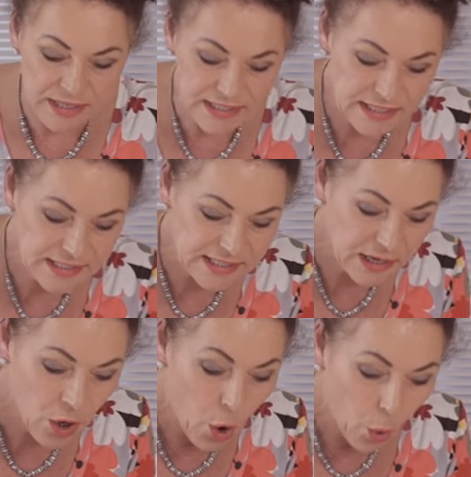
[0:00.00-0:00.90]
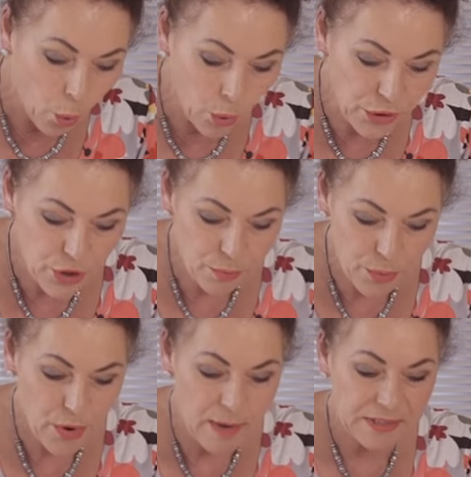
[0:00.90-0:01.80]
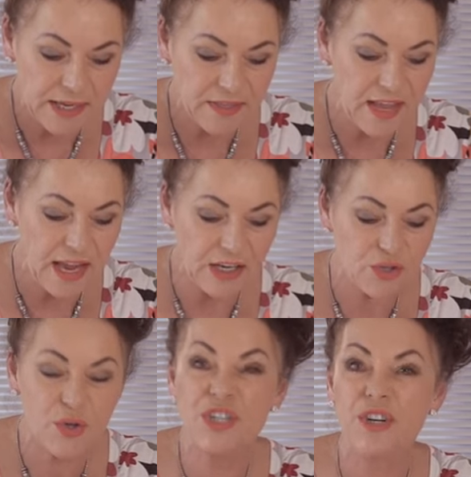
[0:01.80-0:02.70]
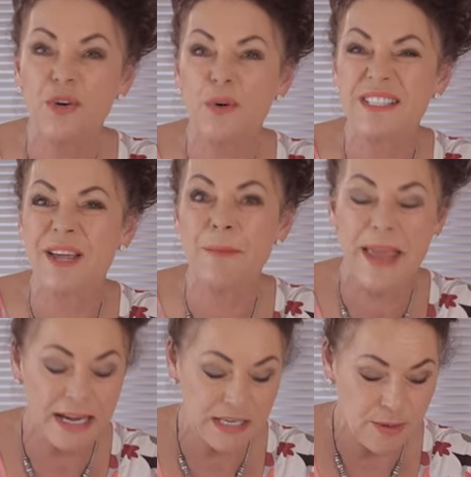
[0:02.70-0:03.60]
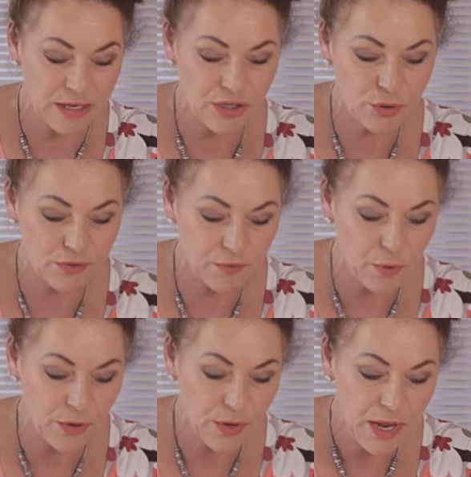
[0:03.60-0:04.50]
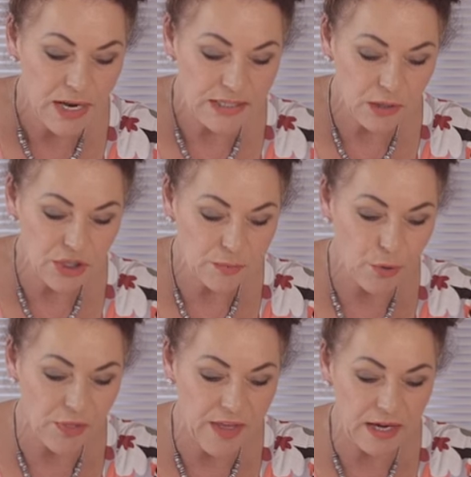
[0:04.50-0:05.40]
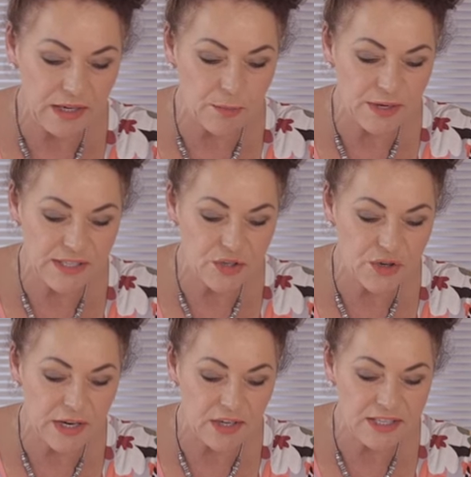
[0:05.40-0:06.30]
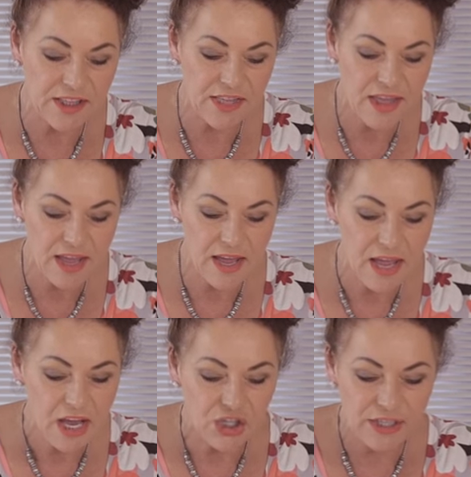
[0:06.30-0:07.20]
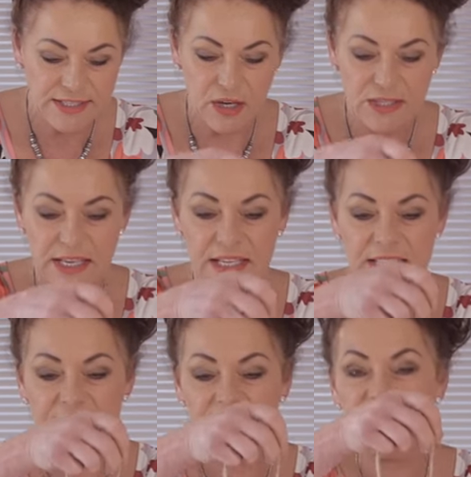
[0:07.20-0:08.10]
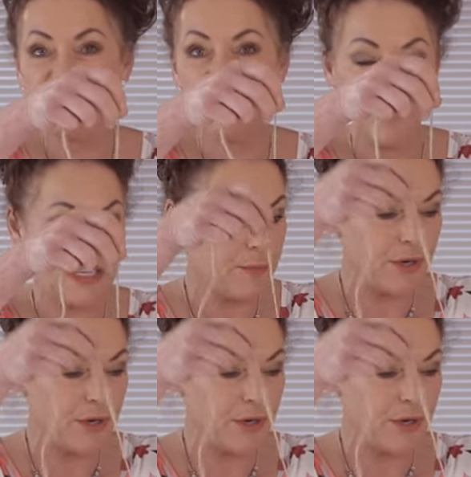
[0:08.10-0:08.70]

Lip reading: existing, or you could perhaps get the electrician or some handyman to do it for you. So I'll just put that little bit of string onto there just so that it's easy for me to